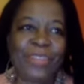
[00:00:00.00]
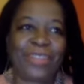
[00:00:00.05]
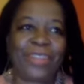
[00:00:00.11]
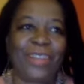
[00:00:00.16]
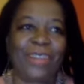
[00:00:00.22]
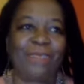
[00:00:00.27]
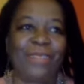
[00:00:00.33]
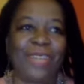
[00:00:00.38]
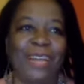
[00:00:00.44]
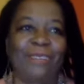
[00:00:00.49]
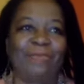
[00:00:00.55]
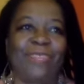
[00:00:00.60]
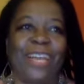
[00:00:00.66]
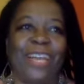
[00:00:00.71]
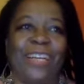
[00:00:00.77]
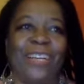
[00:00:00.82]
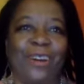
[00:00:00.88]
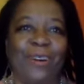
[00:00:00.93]

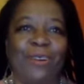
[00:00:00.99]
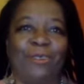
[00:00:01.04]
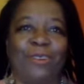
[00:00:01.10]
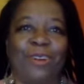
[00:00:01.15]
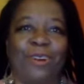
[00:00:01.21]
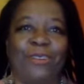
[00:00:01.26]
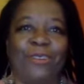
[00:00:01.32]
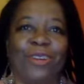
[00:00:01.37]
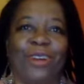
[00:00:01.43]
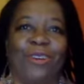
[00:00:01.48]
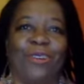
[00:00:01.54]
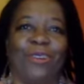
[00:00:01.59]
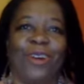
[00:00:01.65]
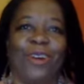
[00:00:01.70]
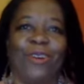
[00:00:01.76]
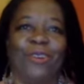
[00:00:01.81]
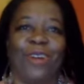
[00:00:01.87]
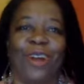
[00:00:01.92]
Sometimes I go, go, go,
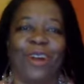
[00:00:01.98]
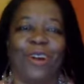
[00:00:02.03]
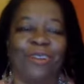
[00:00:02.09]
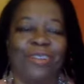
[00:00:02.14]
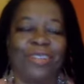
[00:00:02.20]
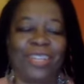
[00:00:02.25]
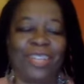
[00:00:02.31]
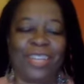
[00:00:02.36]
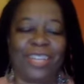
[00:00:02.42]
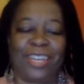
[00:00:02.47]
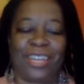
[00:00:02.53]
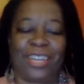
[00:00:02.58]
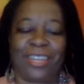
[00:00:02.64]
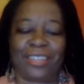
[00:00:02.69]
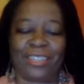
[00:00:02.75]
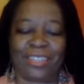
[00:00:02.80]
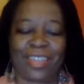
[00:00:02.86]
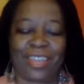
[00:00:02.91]
go, go, and then I
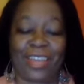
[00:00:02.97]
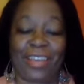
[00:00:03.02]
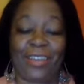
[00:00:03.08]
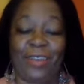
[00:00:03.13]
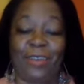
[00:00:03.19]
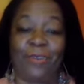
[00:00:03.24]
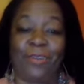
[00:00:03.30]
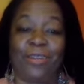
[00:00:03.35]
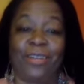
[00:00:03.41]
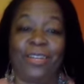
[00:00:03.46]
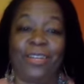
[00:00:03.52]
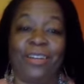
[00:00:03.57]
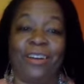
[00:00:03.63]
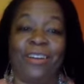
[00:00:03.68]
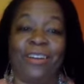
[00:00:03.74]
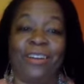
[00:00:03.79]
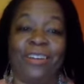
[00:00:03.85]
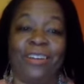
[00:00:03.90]
just can't go any
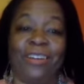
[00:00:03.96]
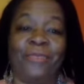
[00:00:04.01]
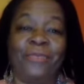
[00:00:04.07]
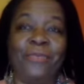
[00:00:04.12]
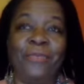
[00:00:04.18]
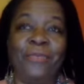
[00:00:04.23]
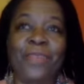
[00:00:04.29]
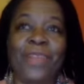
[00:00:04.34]
longer.